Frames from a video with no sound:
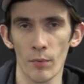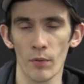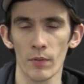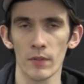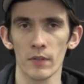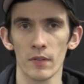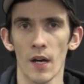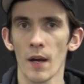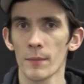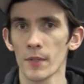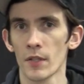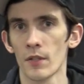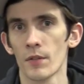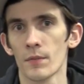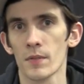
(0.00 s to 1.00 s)
Portal. I'm your
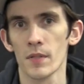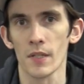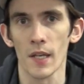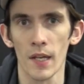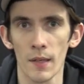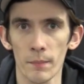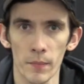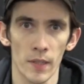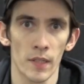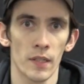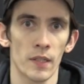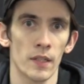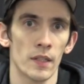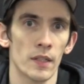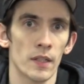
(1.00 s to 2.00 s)
host Sam.
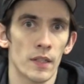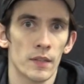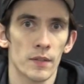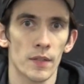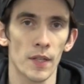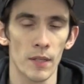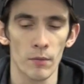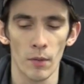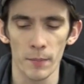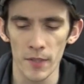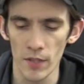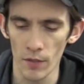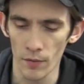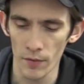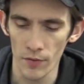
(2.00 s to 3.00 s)
Today we'll be
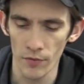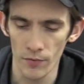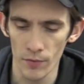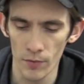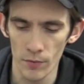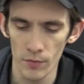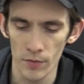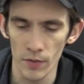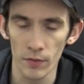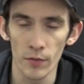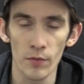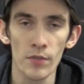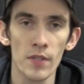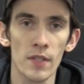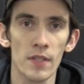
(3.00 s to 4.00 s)
going through
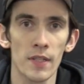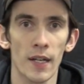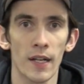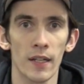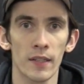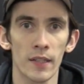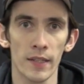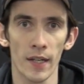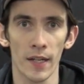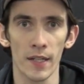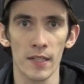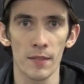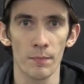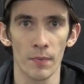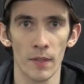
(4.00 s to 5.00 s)
dilutions on the
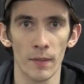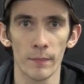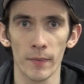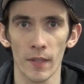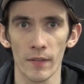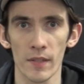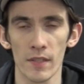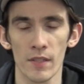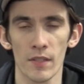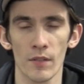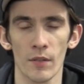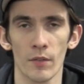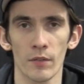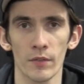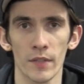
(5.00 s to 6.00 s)
iSperm. Now this is
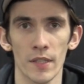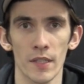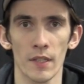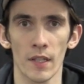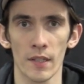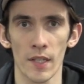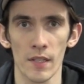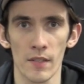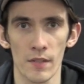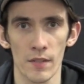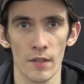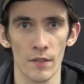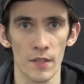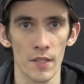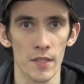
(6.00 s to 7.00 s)
only a
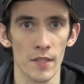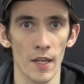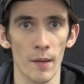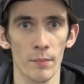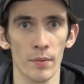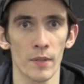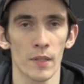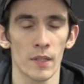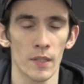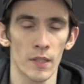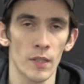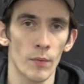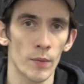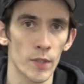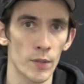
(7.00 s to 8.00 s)
necessary step
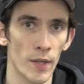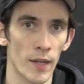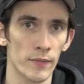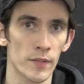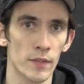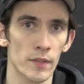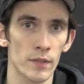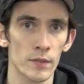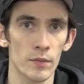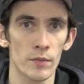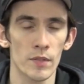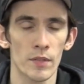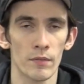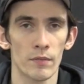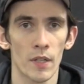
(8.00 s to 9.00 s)
when you have to dilute
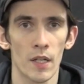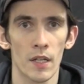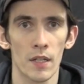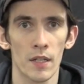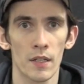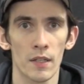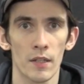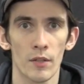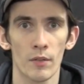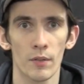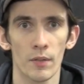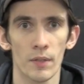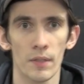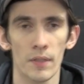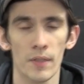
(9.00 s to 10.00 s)
your raw
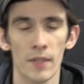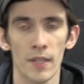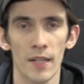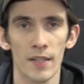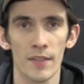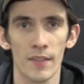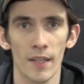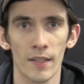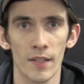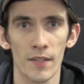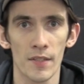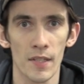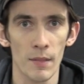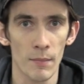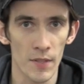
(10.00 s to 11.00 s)
or extended
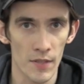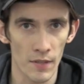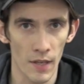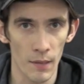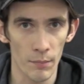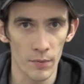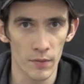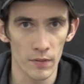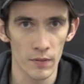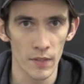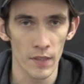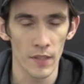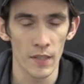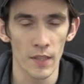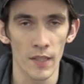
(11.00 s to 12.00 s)
semen sample
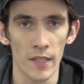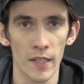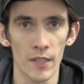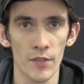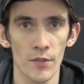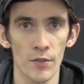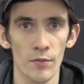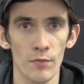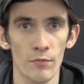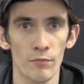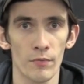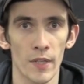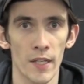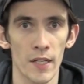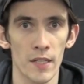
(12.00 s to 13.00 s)
into
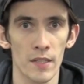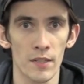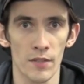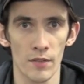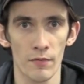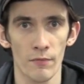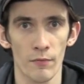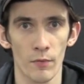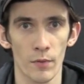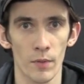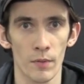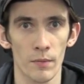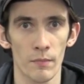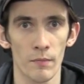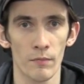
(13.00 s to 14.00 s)
range
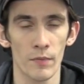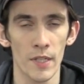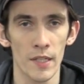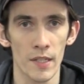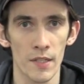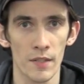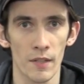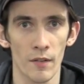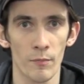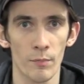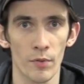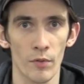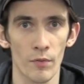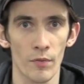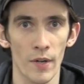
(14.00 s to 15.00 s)
for readings of
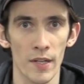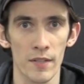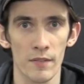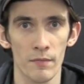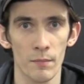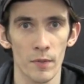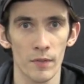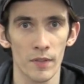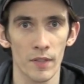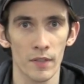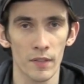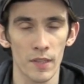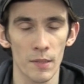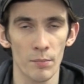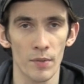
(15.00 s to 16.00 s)
progressive
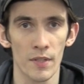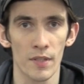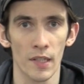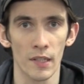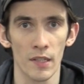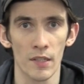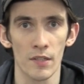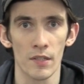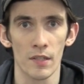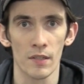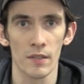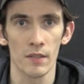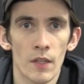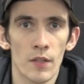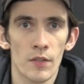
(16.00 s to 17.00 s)
motility
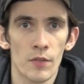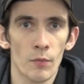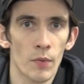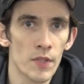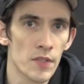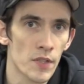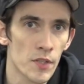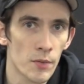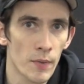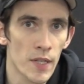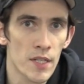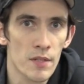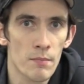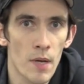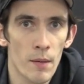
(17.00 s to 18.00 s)
percentages. So what
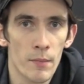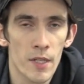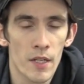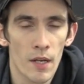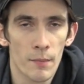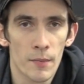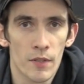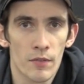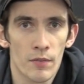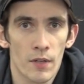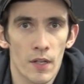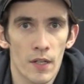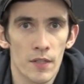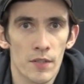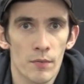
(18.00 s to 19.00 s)
situation might we come
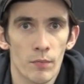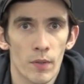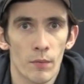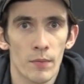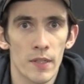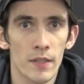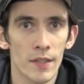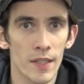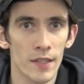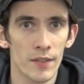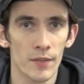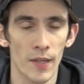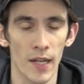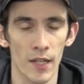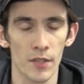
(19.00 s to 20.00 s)
across where we need
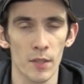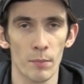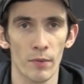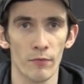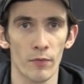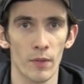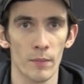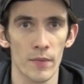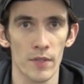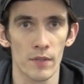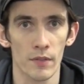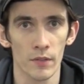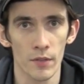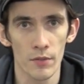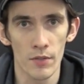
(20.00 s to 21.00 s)
to actually perform this
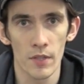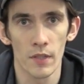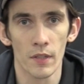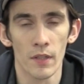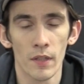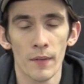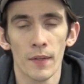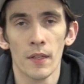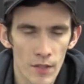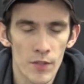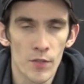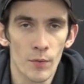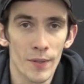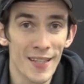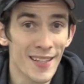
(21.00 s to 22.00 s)
dilution?
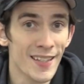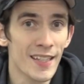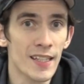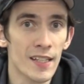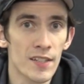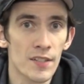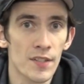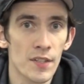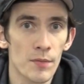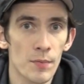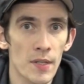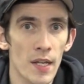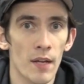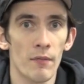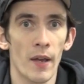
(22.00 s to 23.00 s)
So in the instance
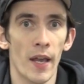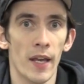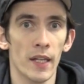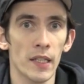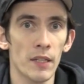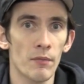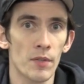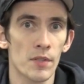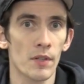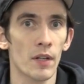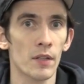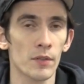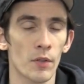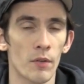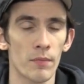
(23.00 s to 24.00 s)
we have any
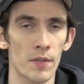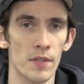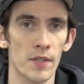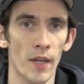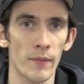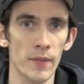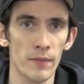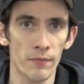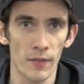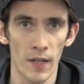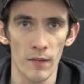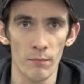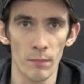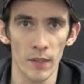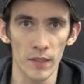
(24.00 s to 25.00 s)
result over
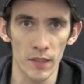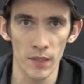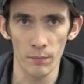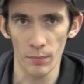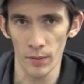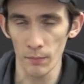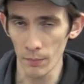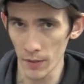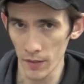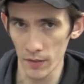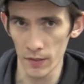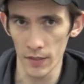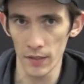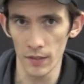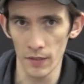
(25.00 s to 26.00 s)
75 million per
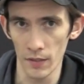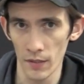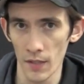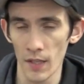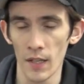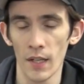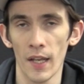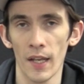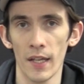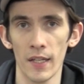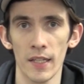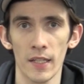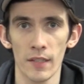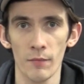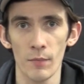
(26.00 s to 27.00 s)
milliliter,
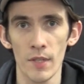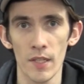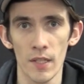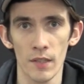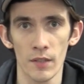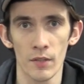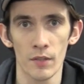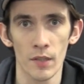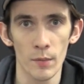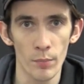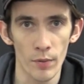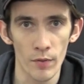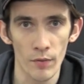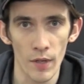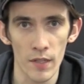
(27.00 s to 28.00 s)
and we need a good
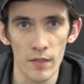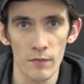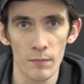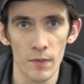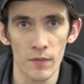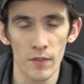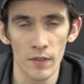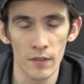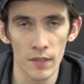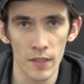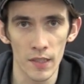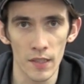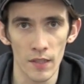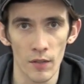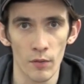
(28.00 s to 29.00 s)
progressive
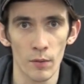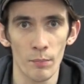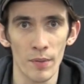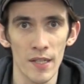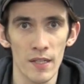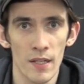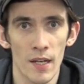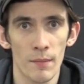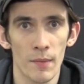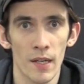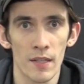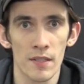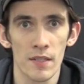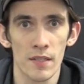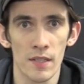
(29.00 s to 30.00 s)
motility or
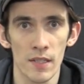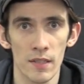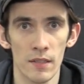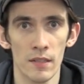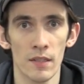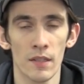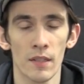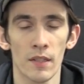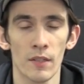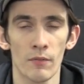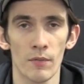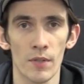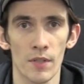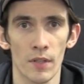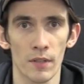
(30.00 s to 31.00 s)
PMSC
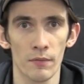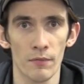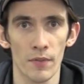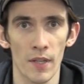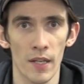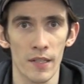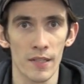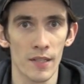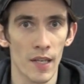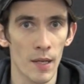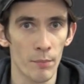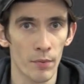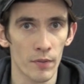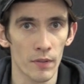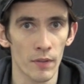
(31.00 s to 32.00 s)
result for that
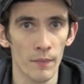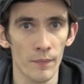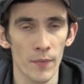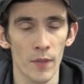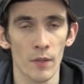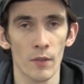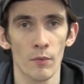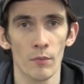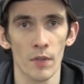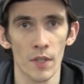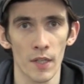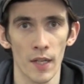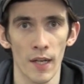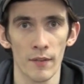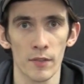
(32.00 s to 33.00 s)
sample, we're
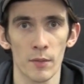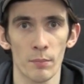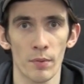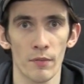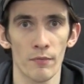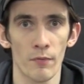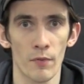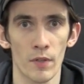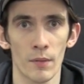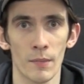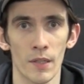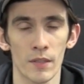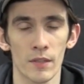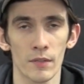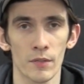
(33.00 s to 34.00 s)
going to have to perform
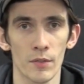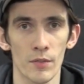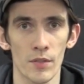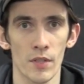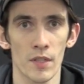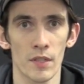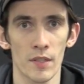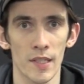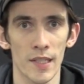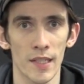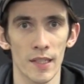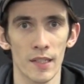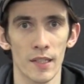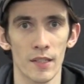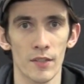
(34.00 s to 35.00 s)
a dilution to
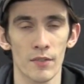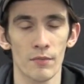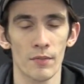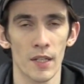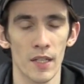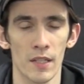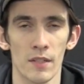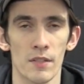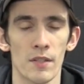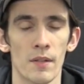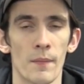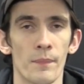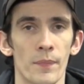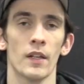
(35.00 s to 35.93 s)
get it into range.